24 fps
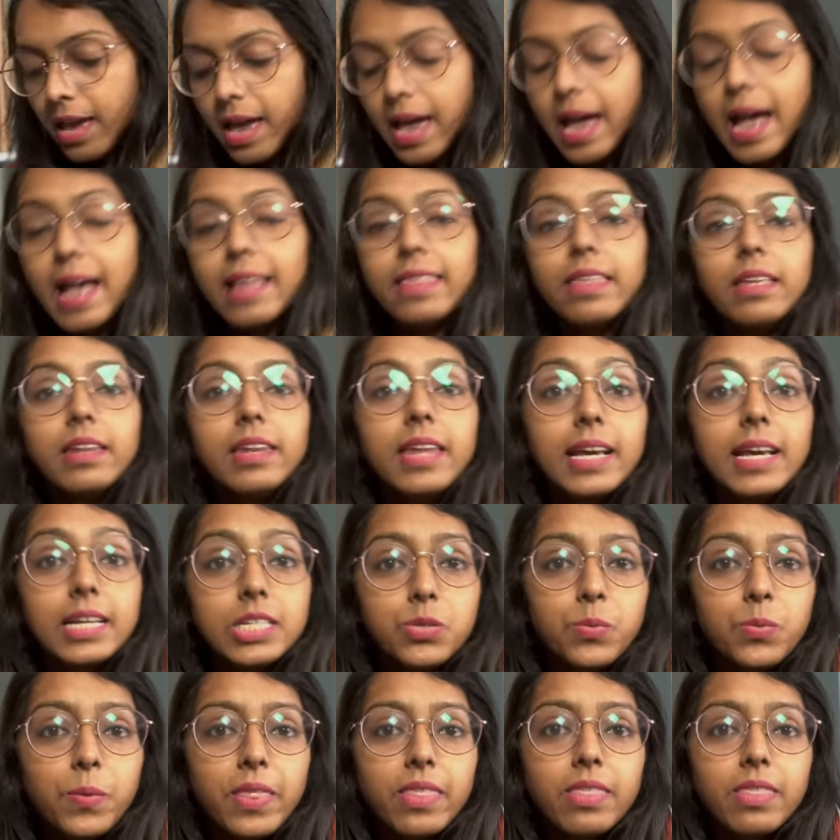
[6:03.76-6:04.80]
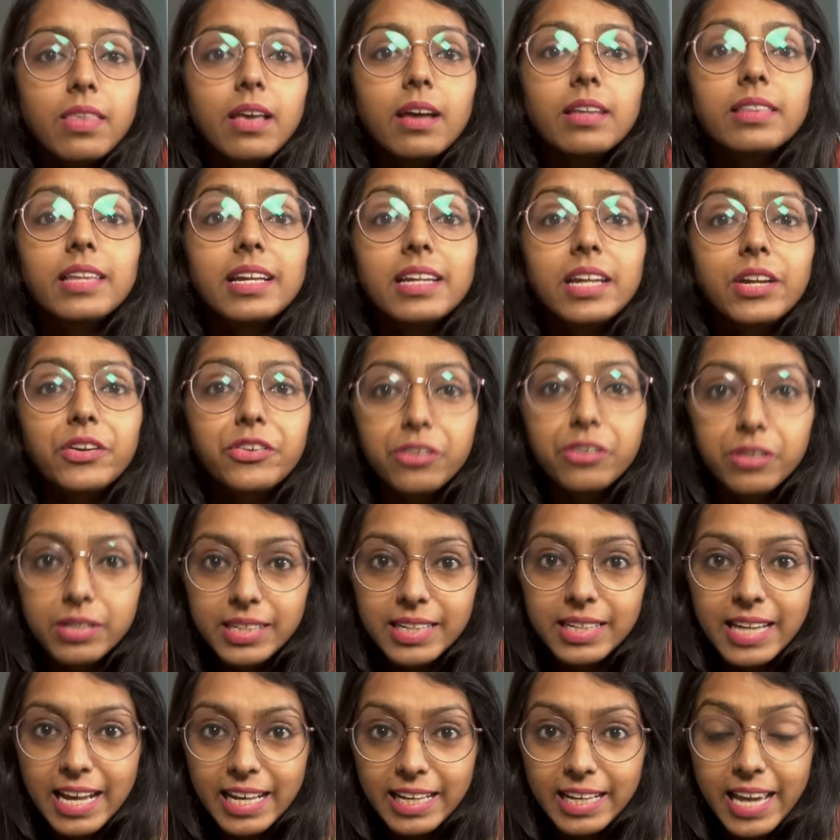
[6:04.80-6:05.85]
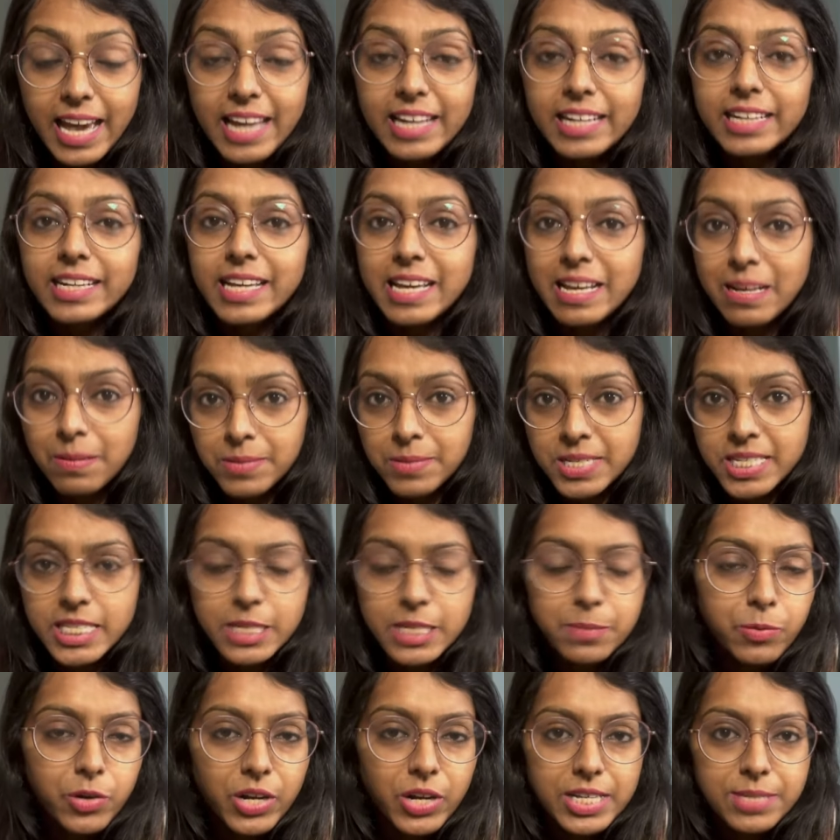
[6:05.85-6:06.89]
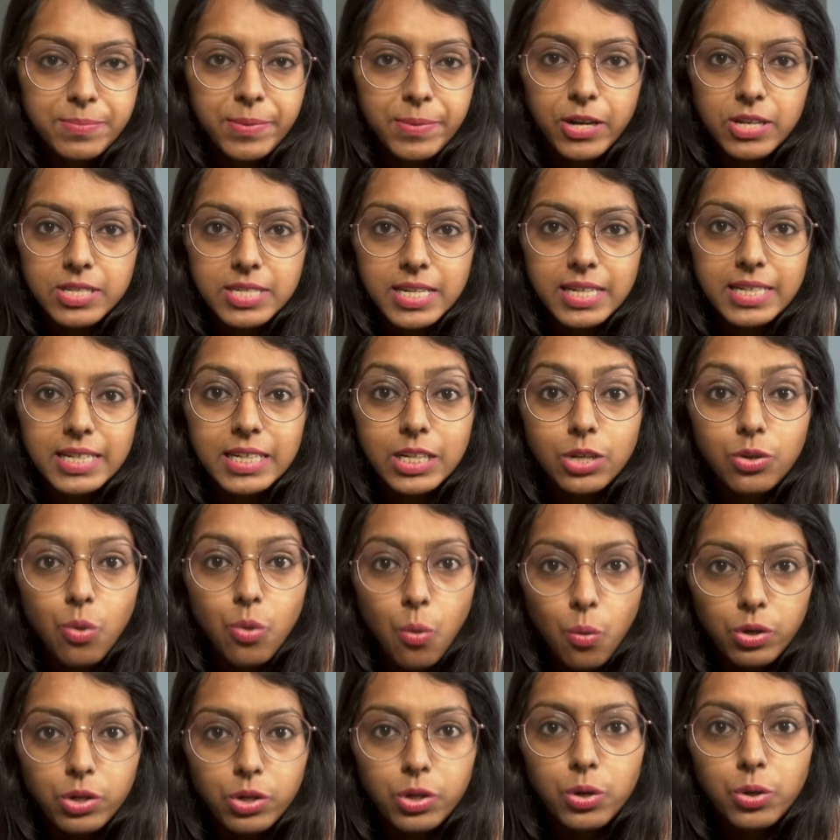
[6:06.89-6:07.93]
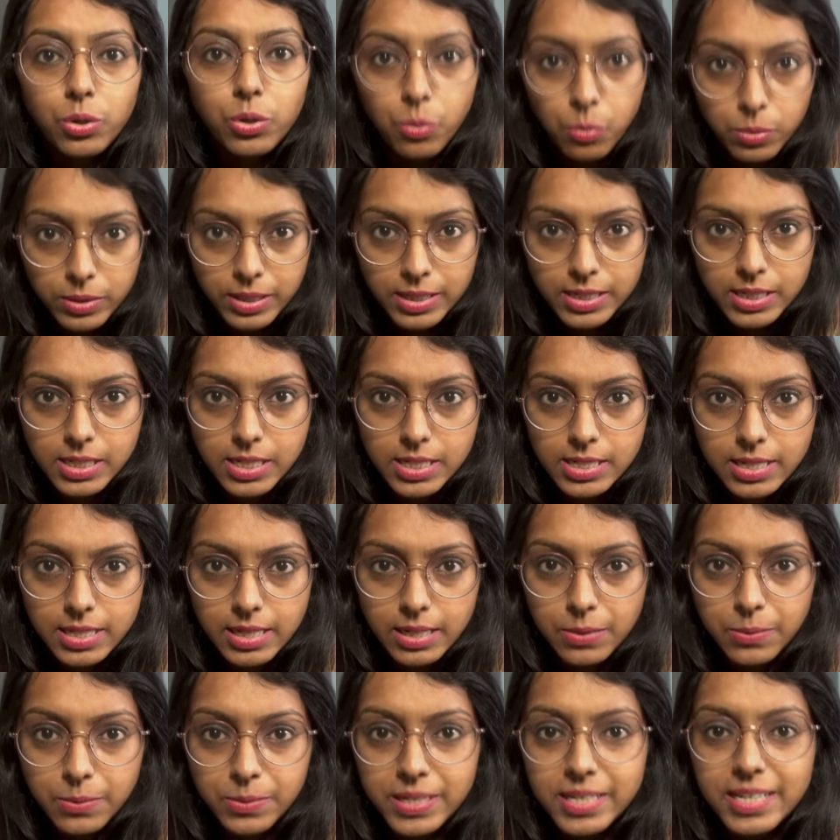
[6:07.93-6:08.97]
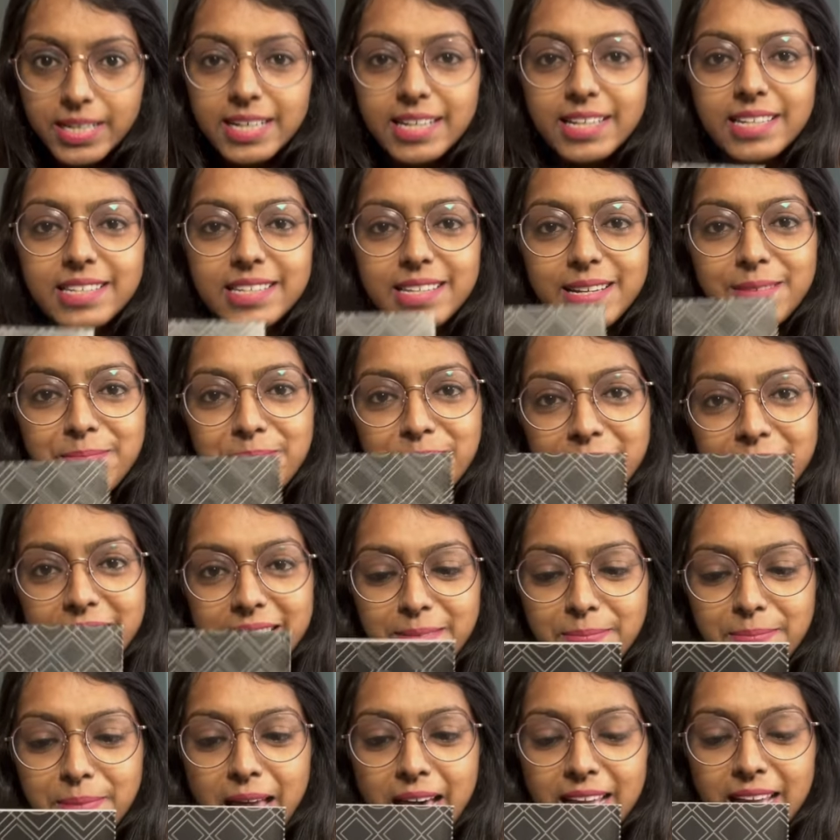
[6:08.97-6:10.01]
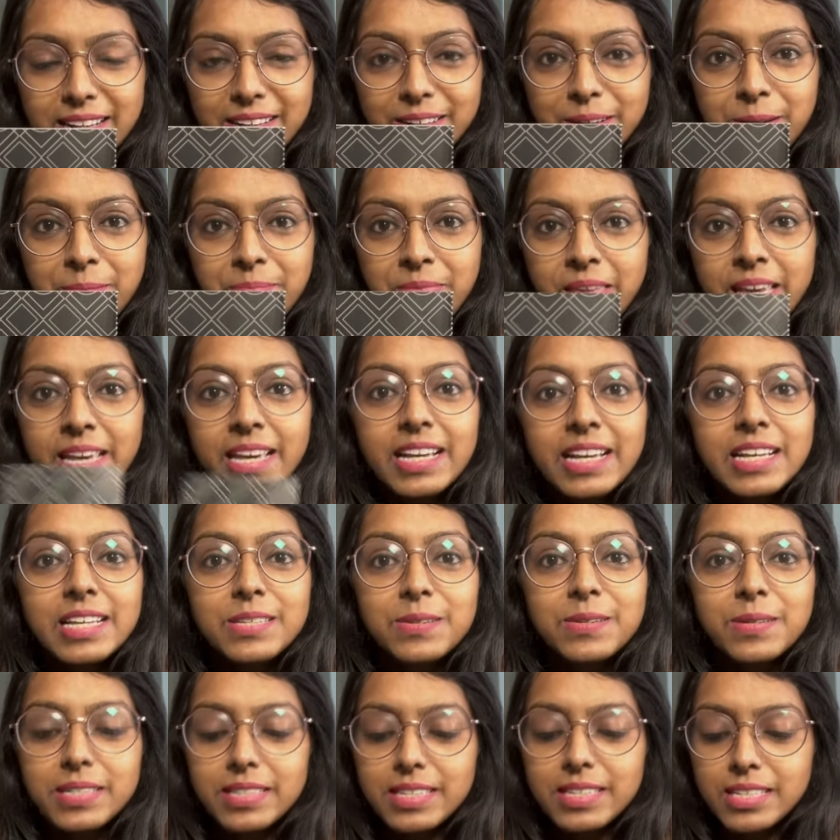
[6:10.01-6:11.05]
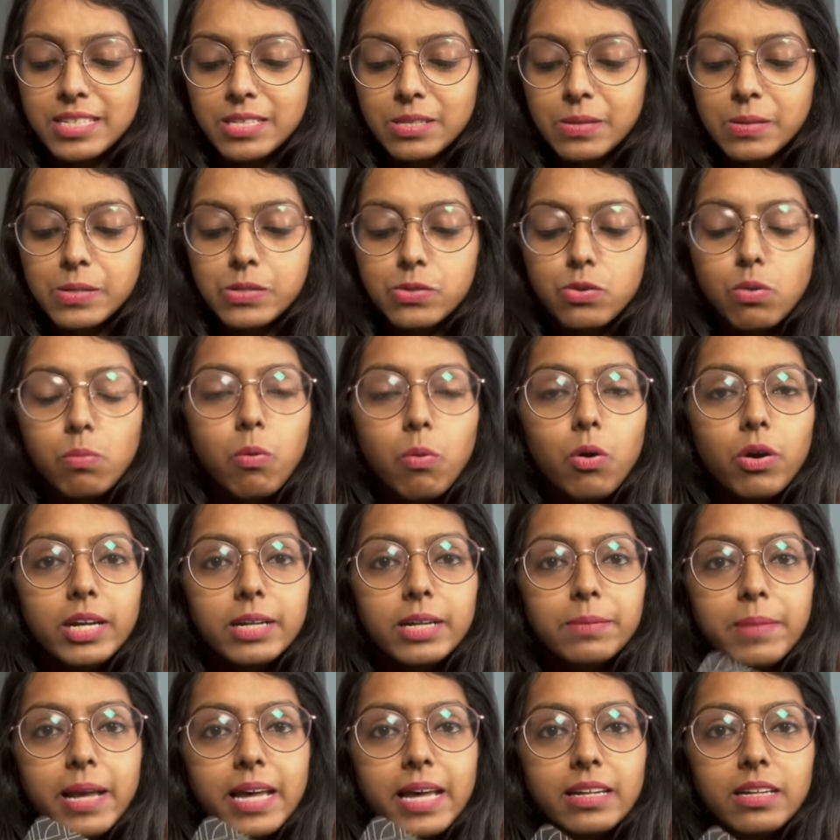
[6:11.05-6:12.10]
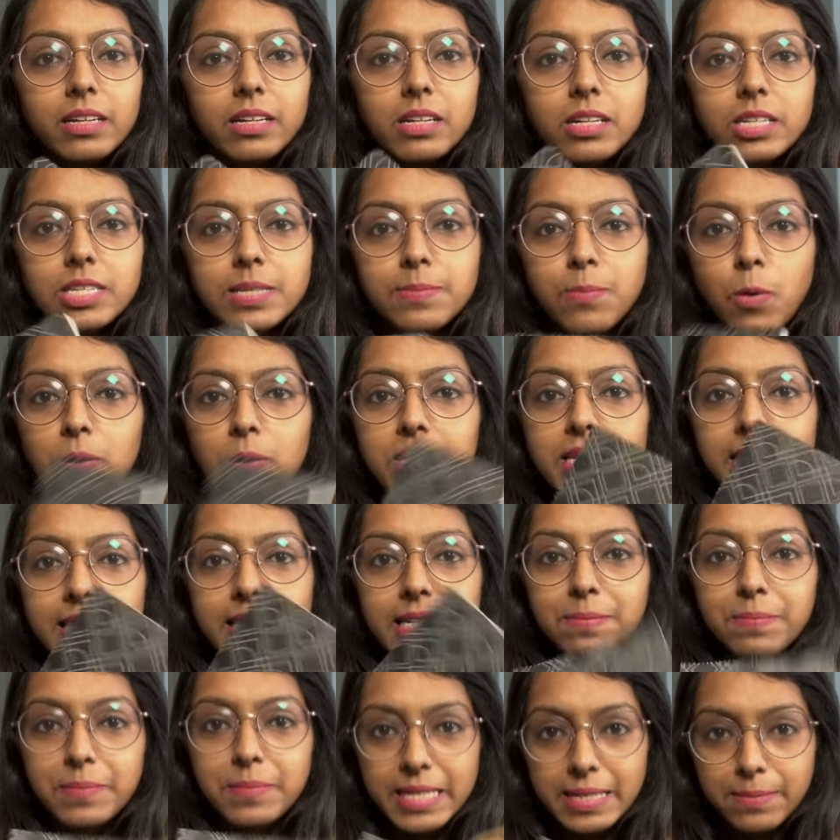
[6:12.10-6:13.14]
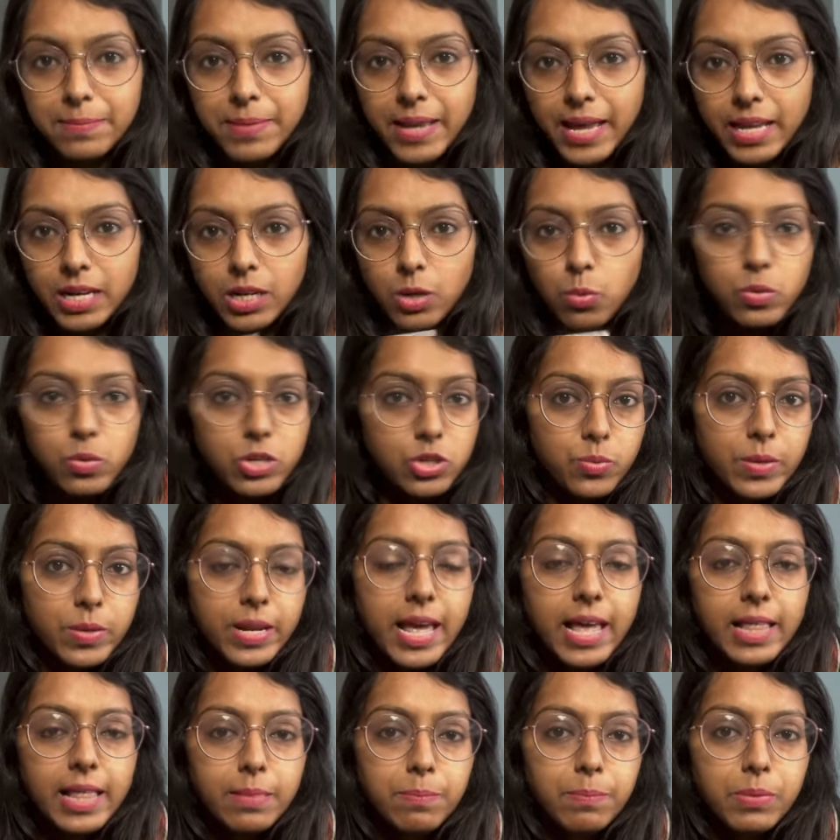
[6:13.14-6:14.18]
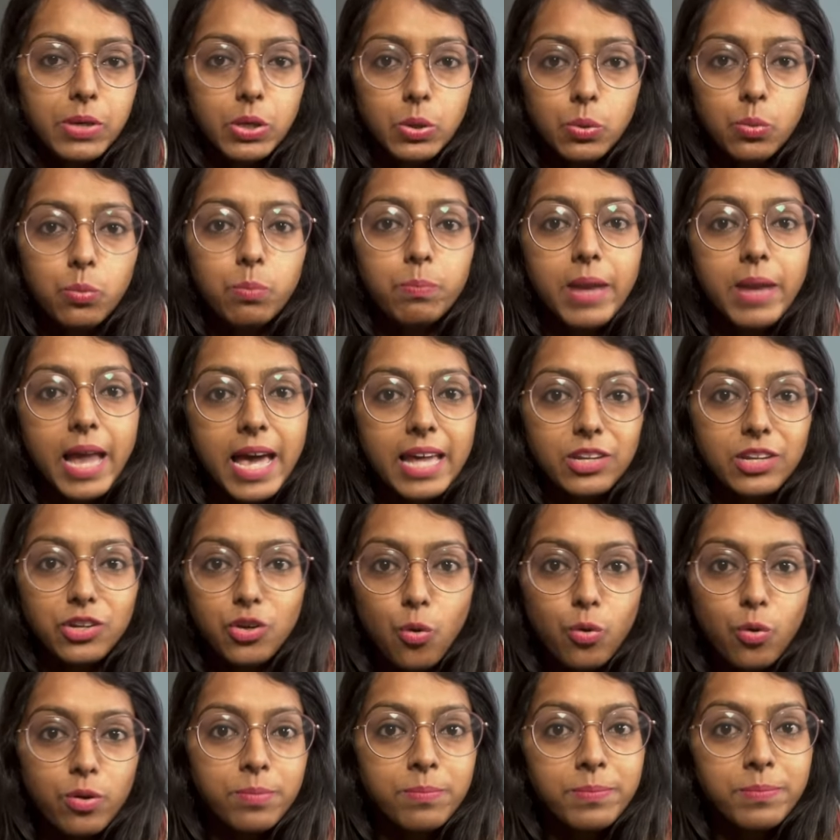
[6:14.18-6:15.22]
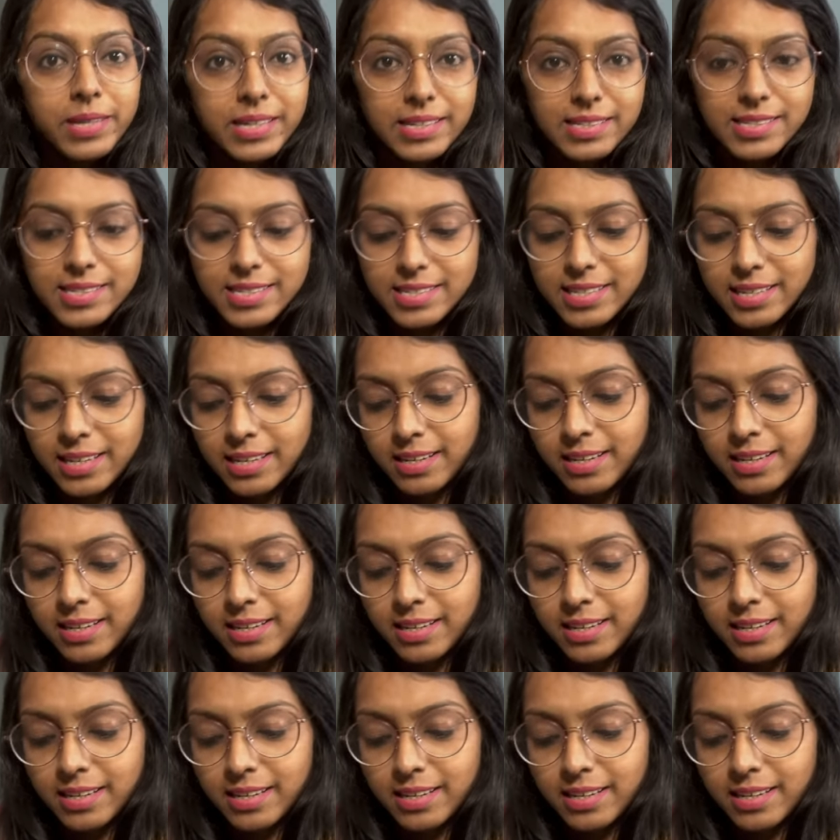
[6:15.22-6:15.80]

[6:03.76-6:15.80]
And the next one that I really like, and it came as a surprise because I did not know that it is included, is a meal planner. So this is also a pocket planner, a small tiny meal planner which will help you plan your meals.